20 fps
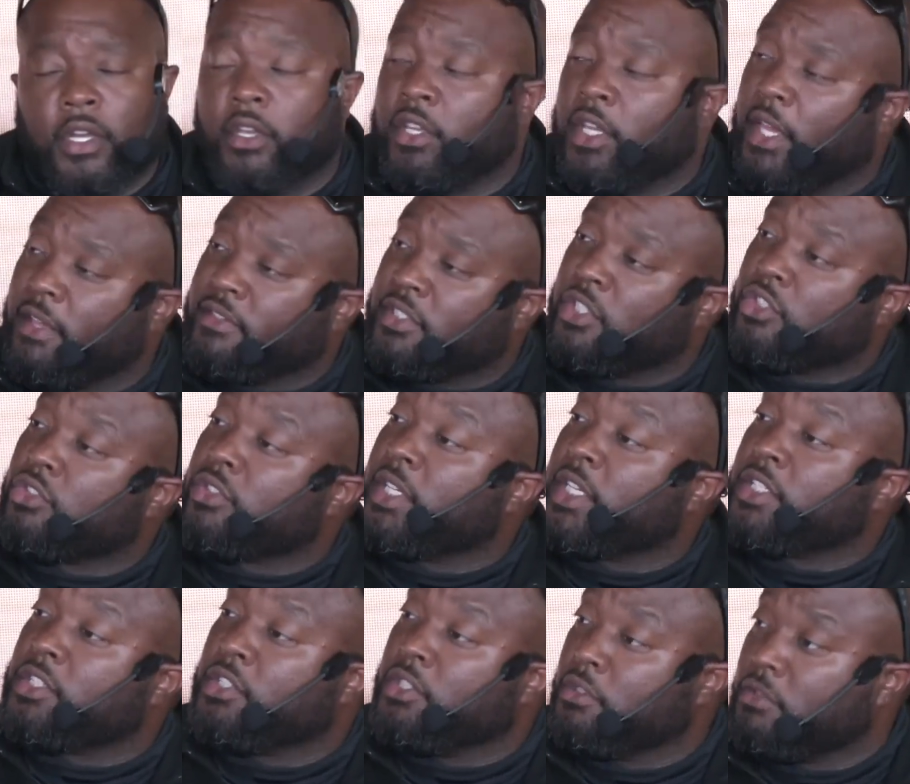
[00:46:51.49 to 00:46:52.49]
You have Central
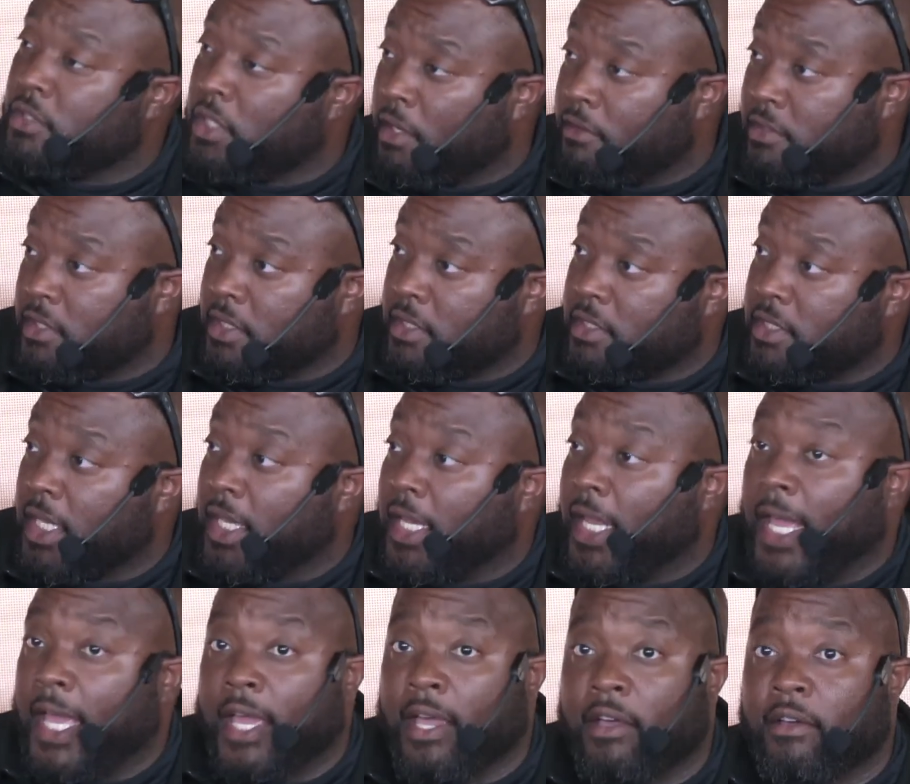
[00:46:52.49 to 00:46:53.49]
Texas Youth Services that
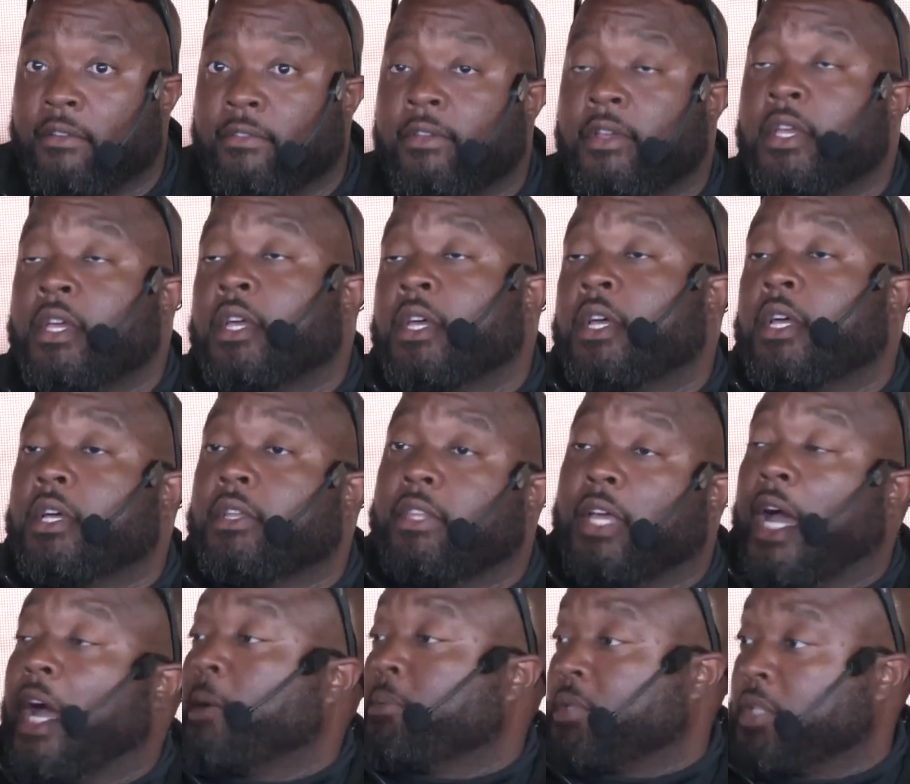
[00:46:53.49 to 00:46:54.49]
have the
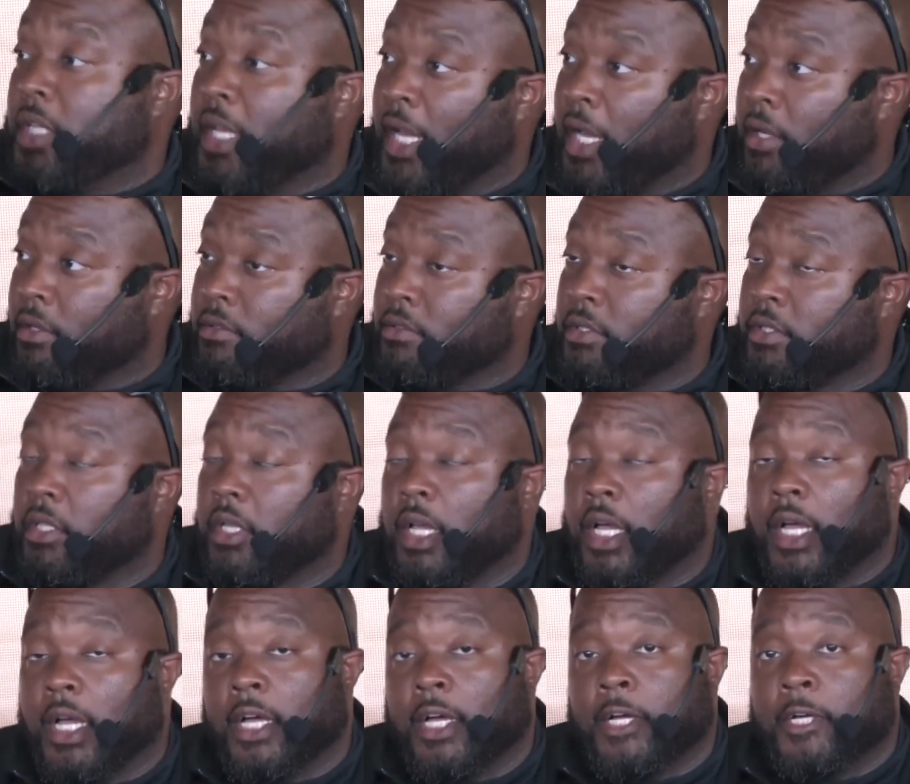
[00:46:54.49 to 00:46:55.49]
Option House.
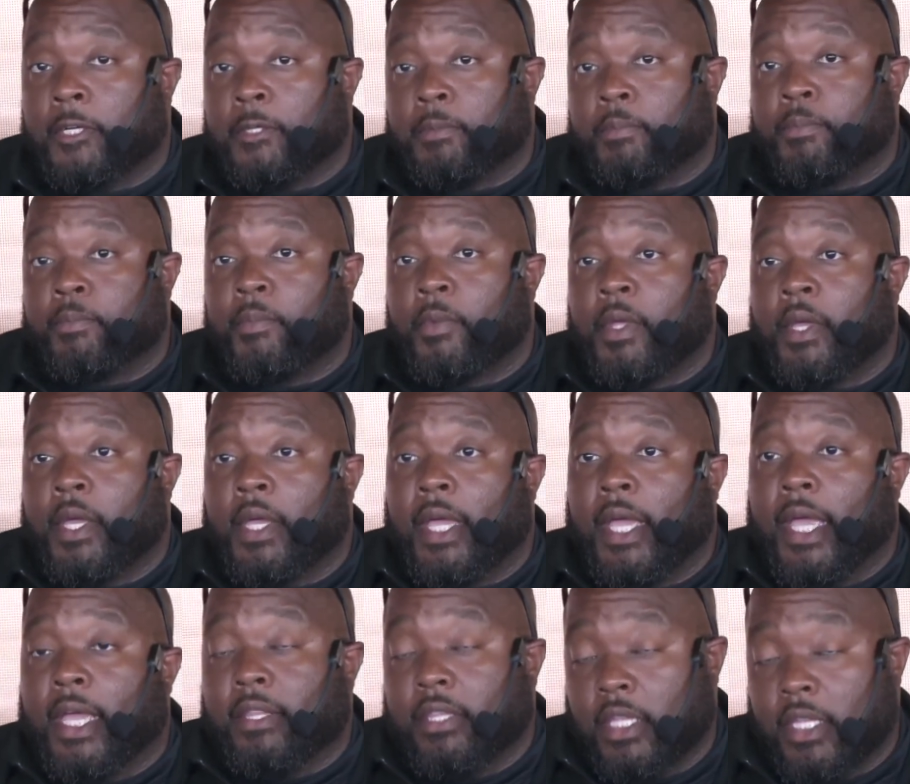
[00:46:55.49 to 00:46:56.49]

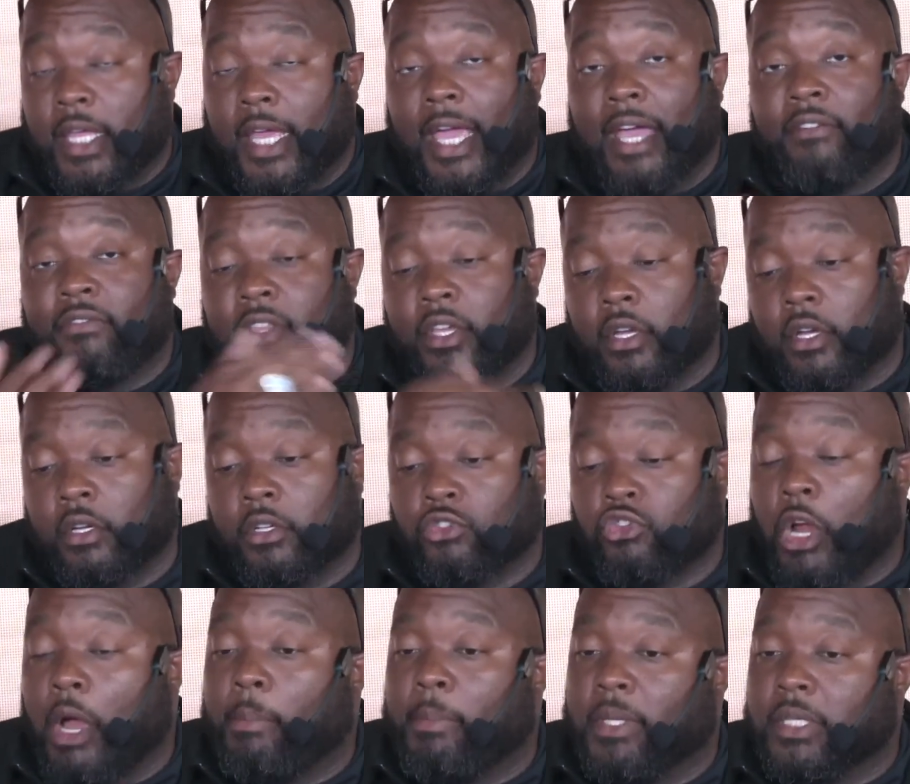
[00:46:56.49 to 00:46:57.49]
And then they have their
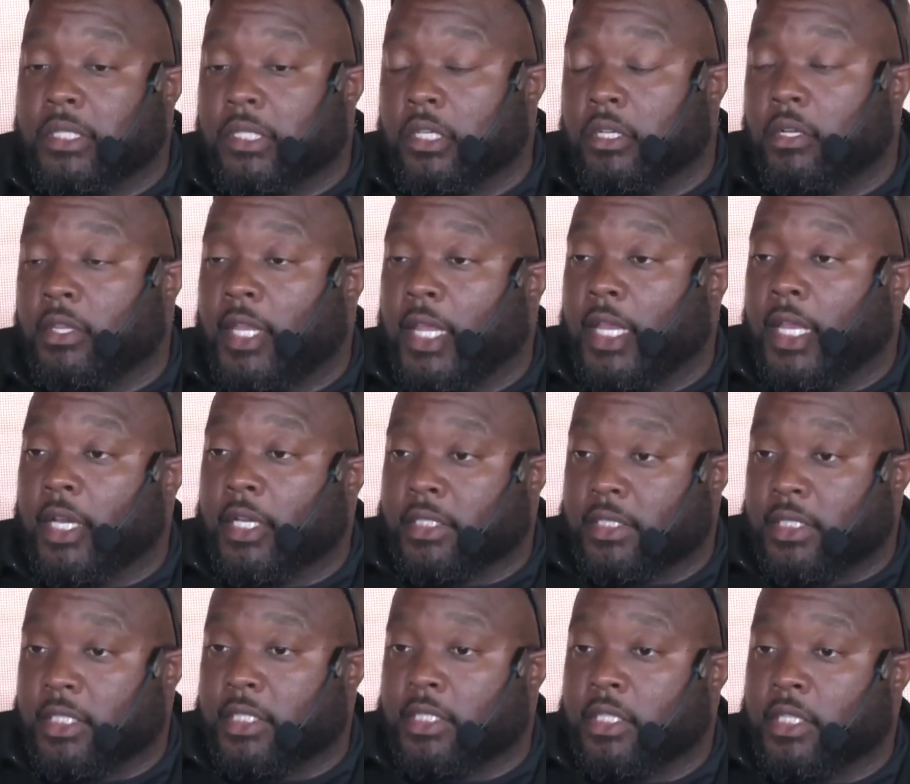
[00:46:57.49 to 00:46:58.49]
drop-in center that
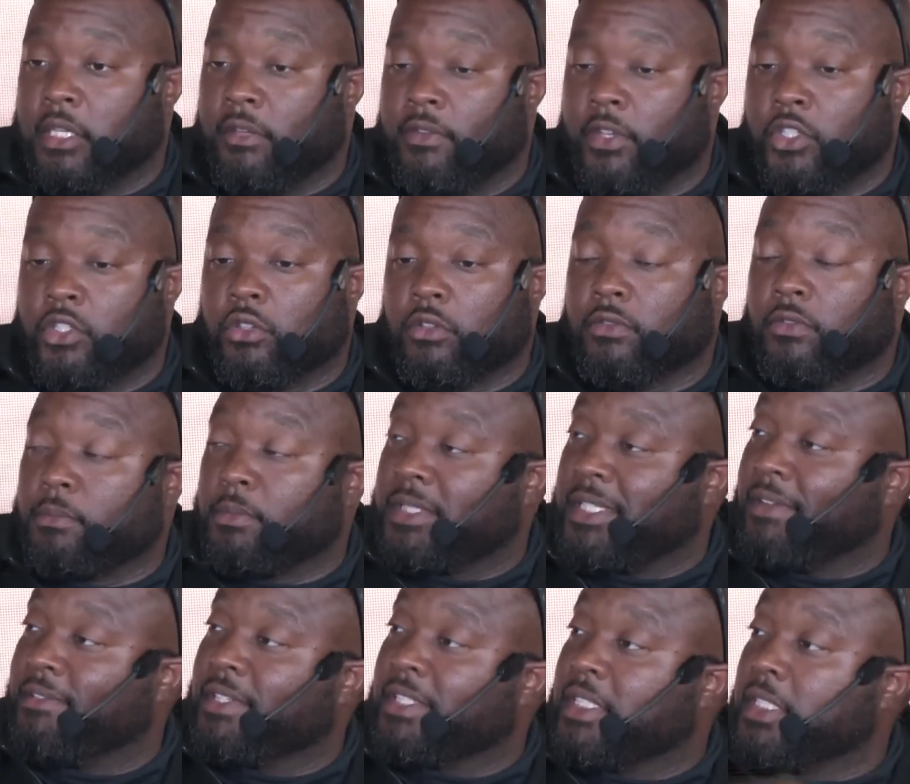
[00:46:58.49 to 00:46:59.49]
assists individuals from
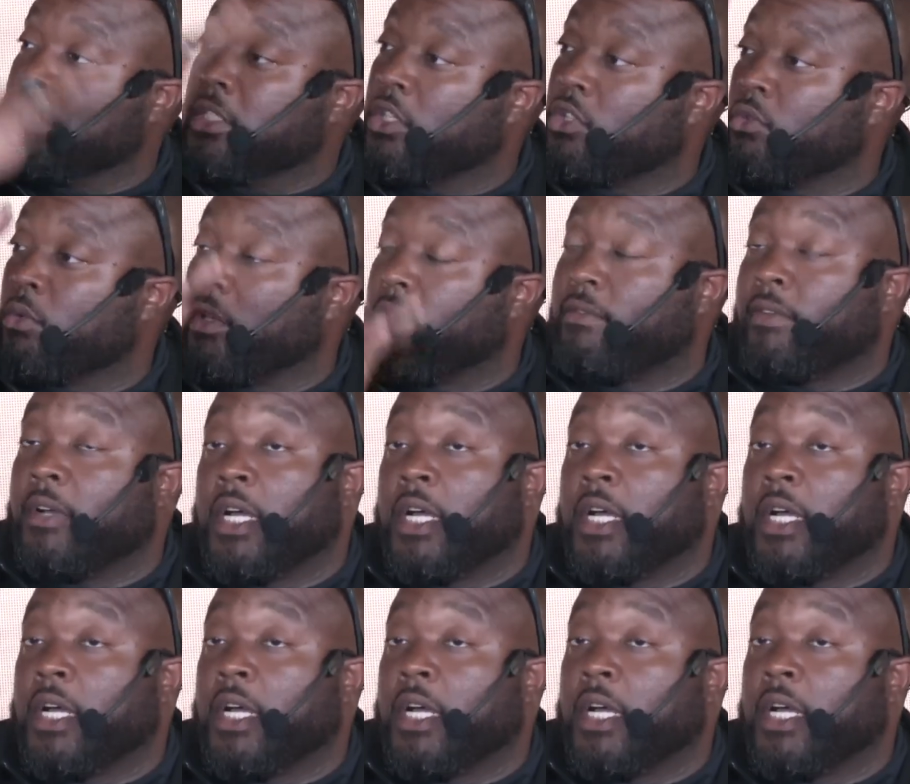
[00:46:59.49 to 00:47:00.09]
17 to 25.